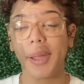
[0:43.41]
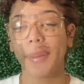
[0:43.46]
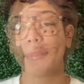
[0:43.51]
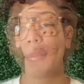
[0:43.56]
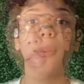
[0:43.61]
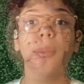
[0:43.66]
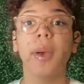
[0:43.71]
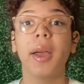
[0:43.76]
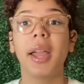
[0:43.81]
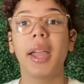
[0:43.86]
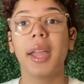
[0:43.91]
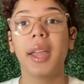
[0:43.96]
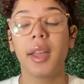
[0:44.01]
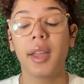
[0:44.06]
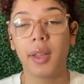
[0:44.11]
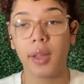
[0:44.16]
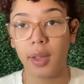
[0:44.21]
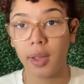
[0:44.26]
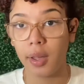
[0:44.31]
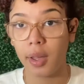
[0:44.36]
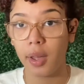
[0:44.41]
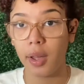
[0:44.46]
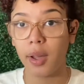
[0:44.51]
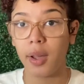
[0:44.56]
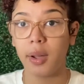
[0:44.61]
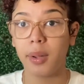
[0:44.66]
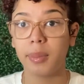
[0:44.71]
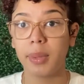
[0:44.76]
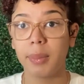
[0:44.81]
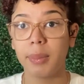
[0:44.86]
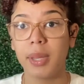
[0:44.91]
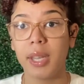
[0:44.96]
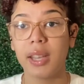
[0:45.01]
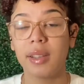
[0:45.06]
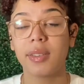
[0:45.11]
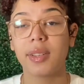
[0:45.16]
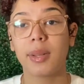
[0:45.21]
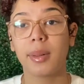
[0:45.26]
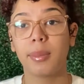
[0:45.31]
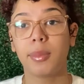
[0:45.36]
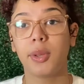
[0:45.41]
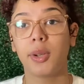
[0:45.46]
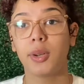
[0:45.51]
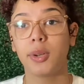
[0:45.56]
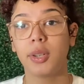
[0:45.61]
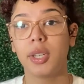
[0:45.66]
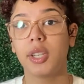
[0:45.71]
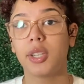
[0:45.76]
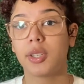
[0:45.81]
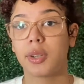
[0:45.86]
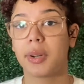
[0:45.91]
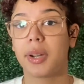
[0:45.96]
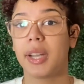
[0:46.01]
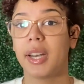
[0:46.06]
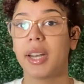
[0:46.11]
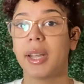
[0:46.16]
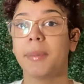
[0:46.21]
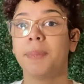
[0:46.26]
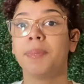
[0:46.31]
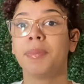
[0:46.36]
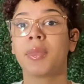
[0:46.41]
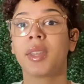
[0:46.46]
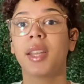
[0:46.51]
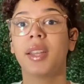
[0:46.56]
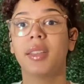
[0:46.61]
By the way, let me give some little discredit.